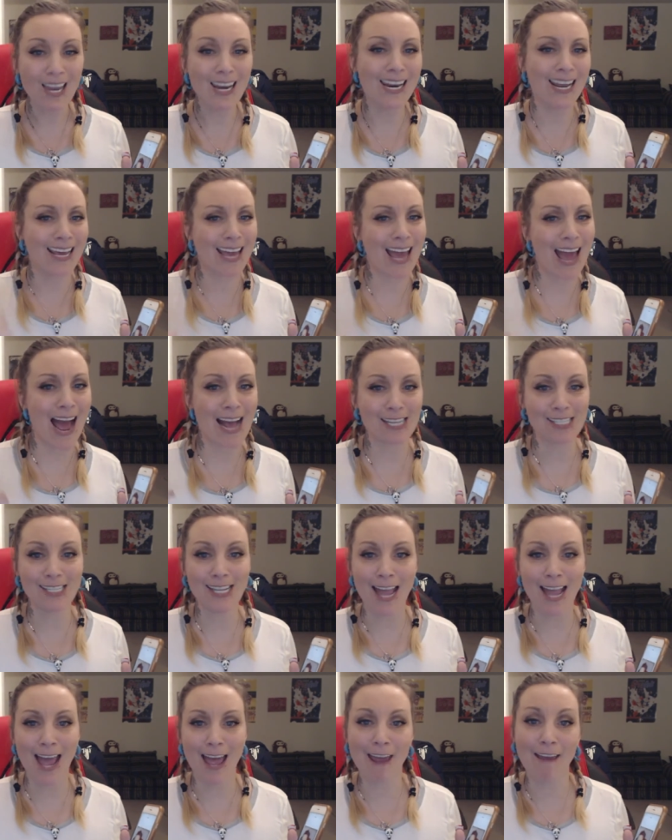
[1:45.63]
like
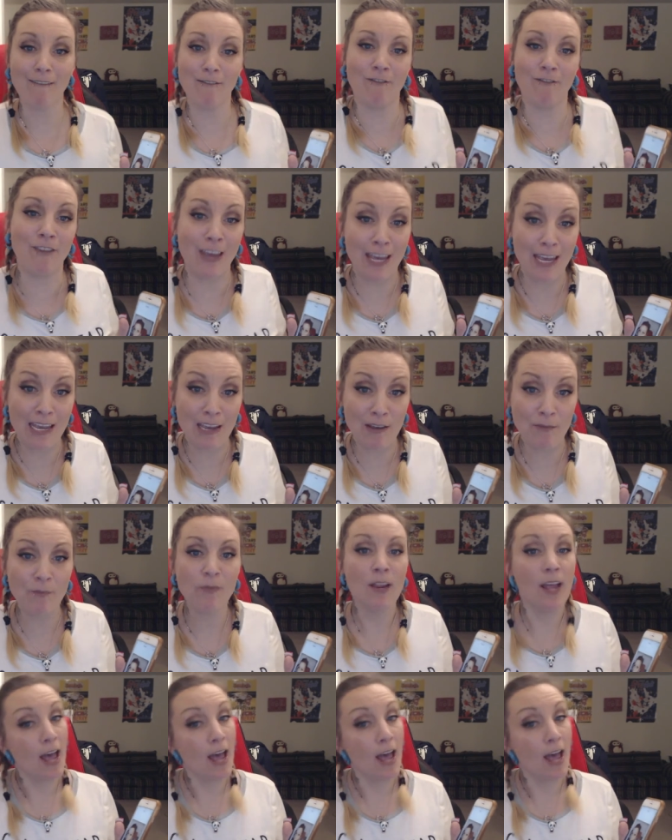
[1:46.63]
hashtag v